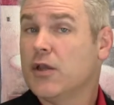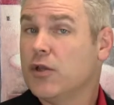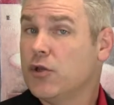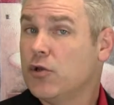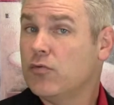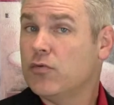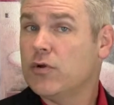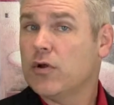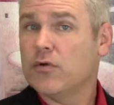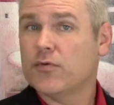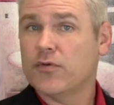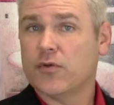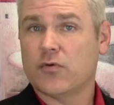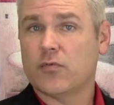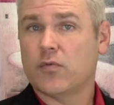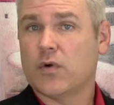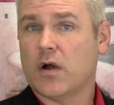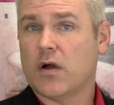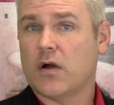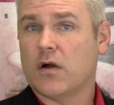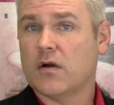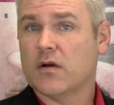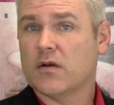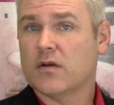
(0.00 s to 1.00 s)
You know they're
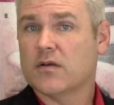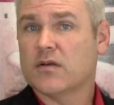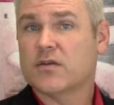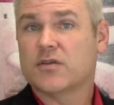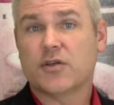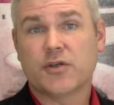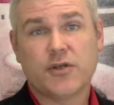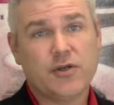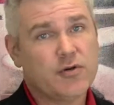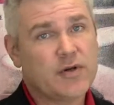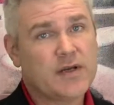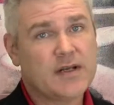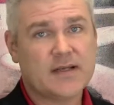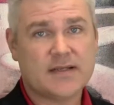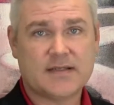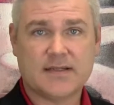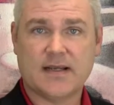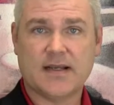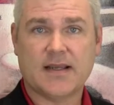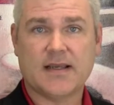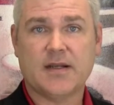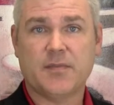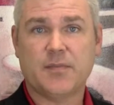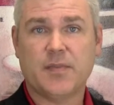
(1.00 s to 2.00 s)
wrong, so you get a
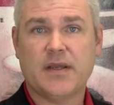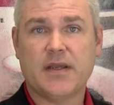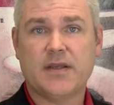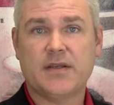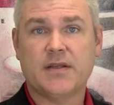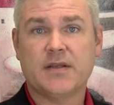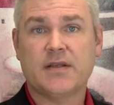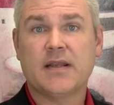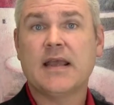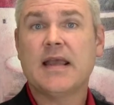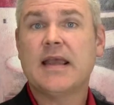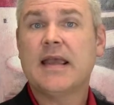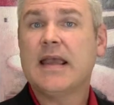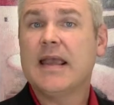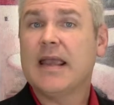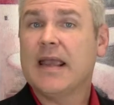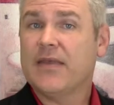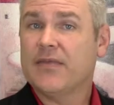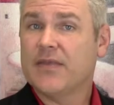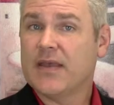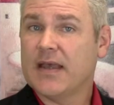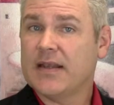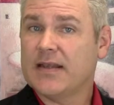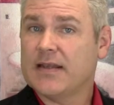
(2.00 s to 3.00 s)
second opinion,
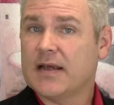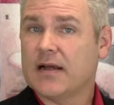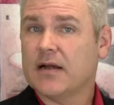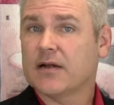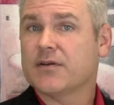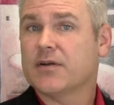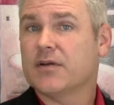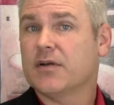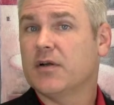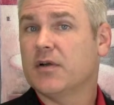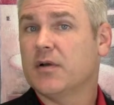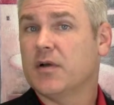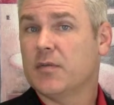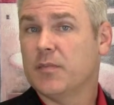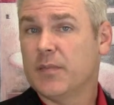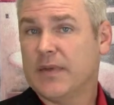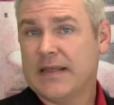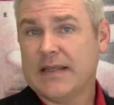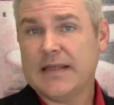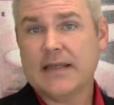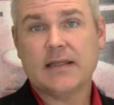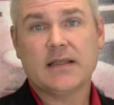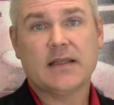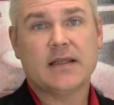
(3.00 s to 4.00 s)
and that doctor
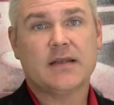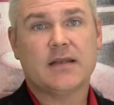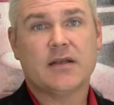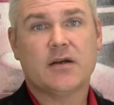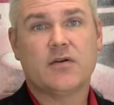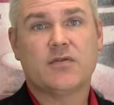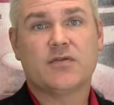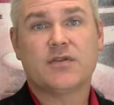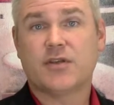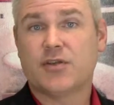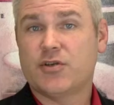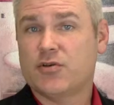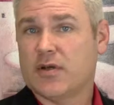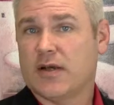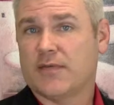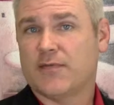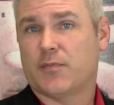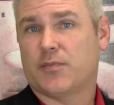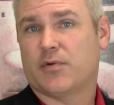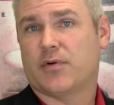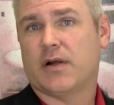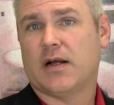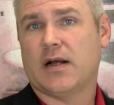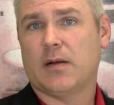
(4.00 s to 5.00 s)
immediately knows that you have
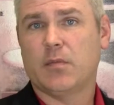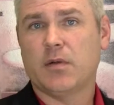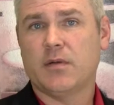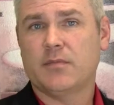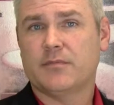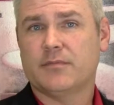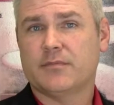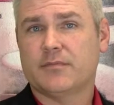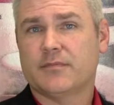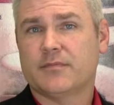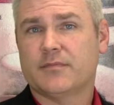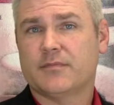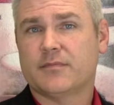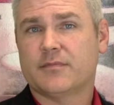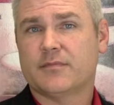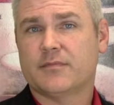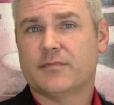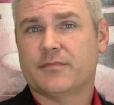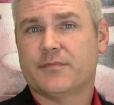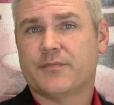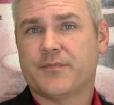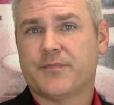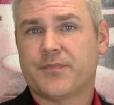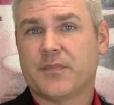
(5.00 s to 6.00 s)
a problem.
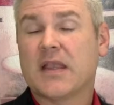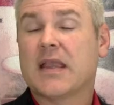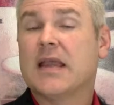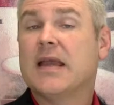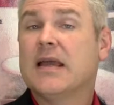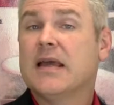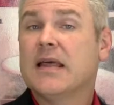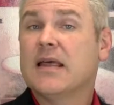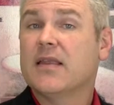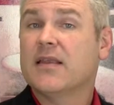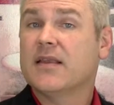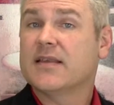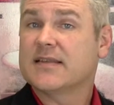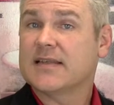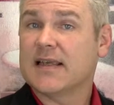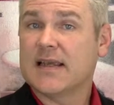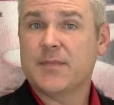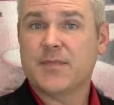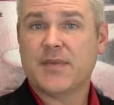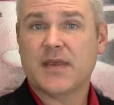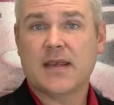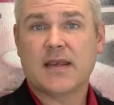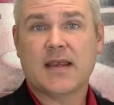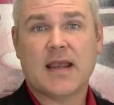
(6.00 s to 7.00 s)
The
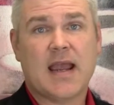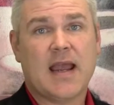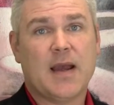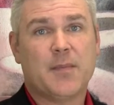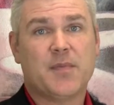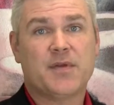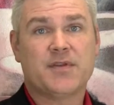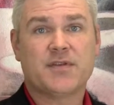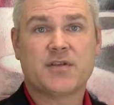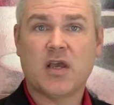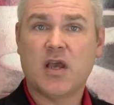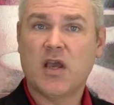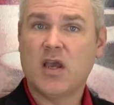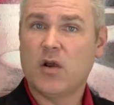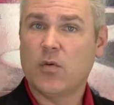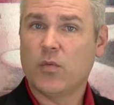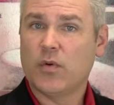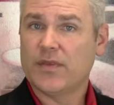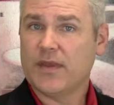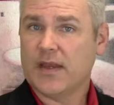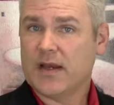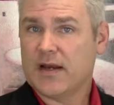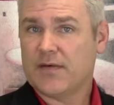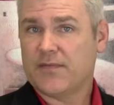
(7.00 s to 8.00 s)
same thing happens
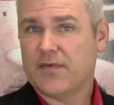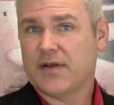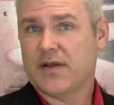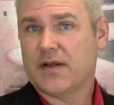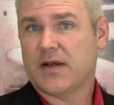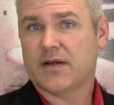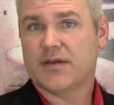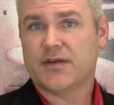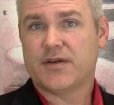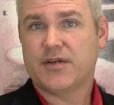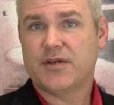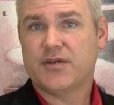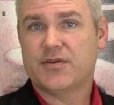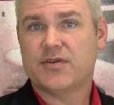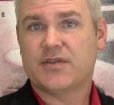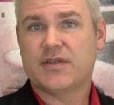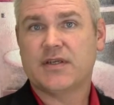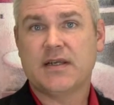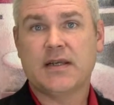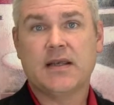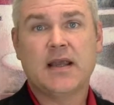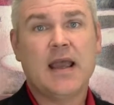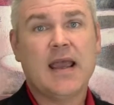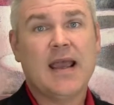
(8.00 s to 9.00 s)
with every doctor you
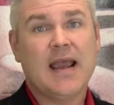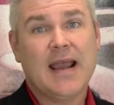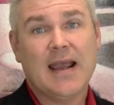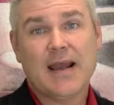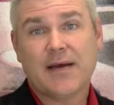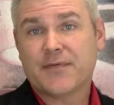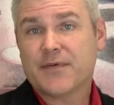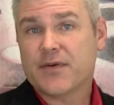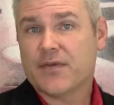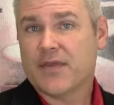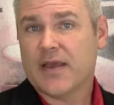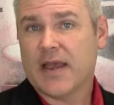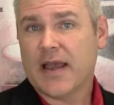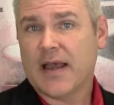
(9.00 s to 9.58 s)
see after